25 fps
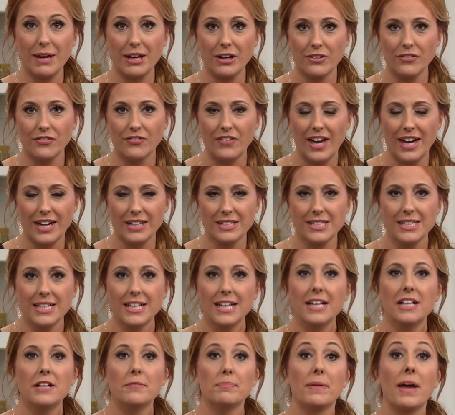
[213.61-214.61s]
a matter of fact,
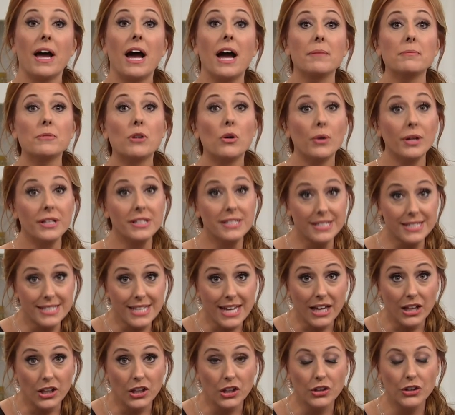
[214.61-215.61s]
I'm going to
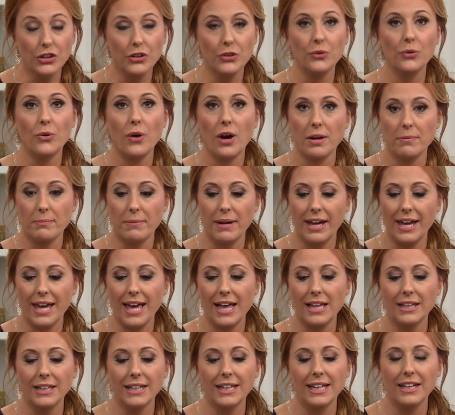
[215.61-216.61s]
tell you on my
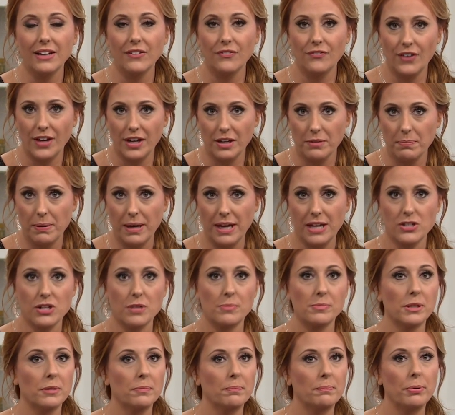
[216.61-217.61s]
Helen Keeney fan page,
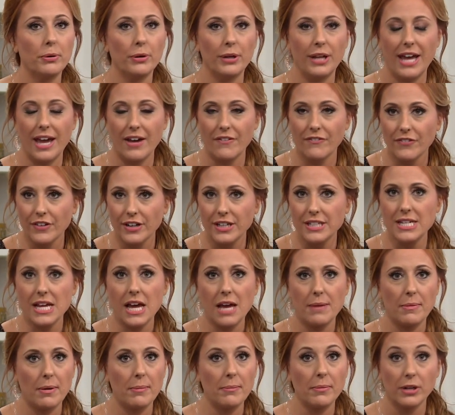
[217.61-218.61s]
I'm going to put every
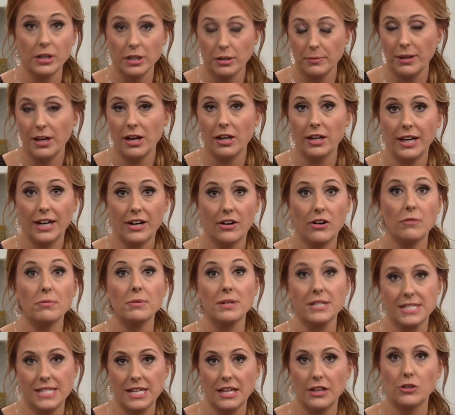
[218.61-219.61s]
time I'm going to be on air, I'm
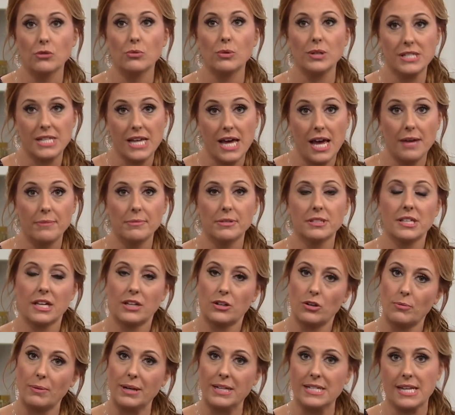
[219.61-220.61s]
going to tell you what time, because I
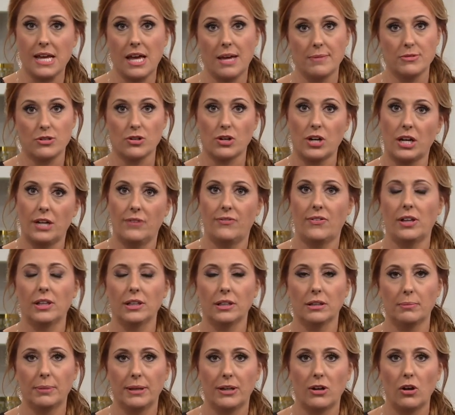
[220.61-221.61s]
know my times are kind of a
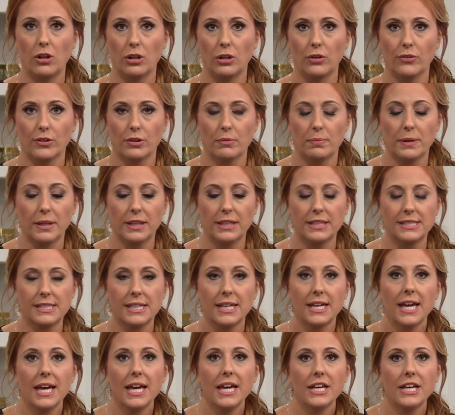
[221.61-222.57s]
little bit all over the place.